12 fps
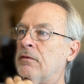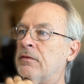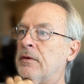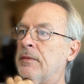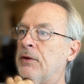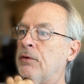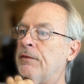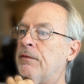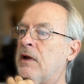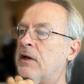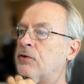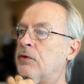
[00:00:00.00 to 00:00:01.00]
from a
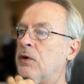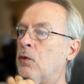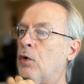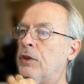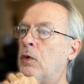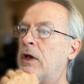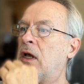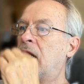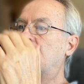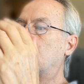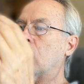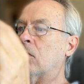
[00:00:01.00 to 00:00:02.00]
refactoring. Well, the way I
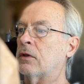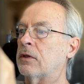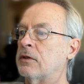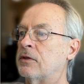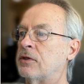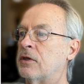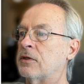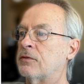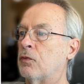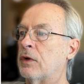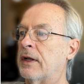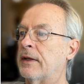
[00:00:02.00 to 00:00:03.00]
like to work is just
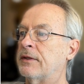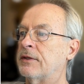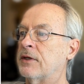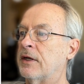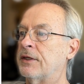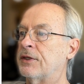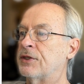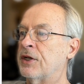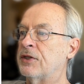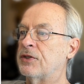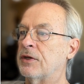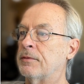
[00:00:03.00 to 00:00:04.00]
when I decide to
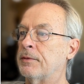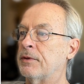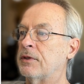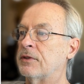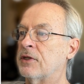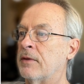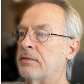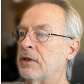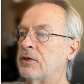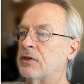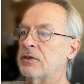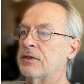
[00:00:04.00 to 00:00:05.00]
change
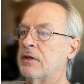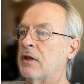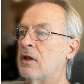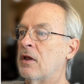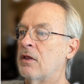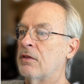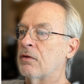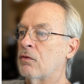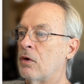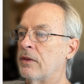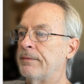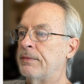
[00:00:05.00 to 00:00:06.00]
something, just throw
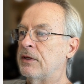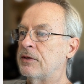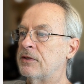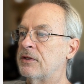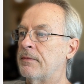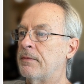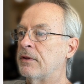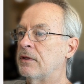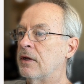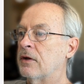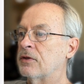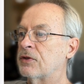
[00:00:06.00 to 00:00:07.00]
all the pieces up in the
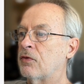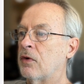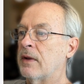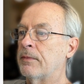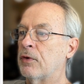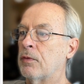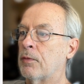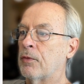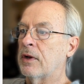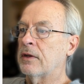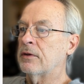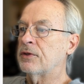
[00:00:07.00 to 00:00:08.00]
air, scramble them
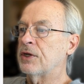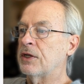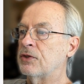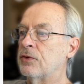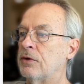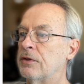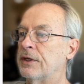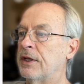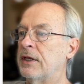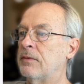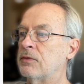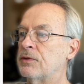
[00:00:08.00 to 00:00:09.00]
around, change all the
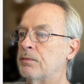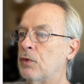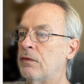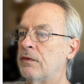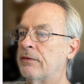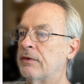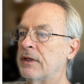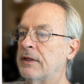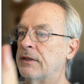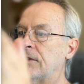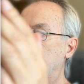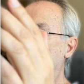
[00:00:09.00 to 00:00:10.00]
names, move
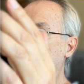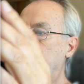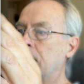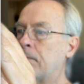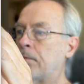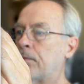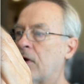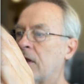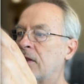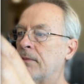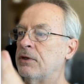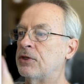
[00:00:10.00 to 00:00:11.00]
everything, just
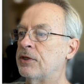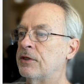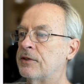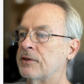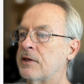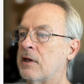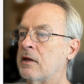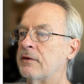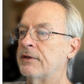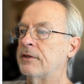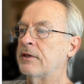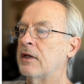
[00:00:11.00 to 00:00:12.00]
break the bejesus out of
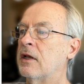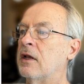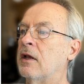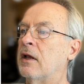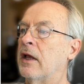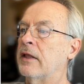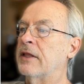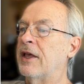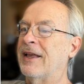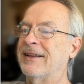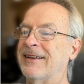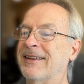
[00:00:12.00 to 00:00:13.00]
it, and
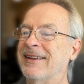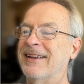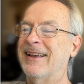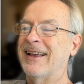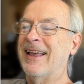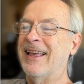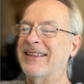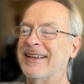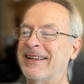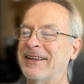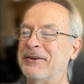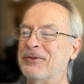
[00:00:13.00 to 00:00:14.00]
then and then
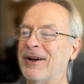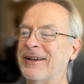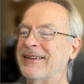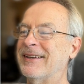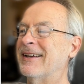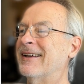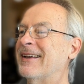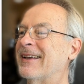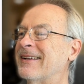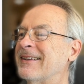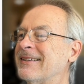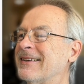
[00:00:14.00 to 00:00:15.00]
hit run
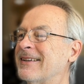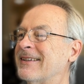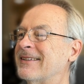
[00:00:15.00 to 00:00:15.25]
and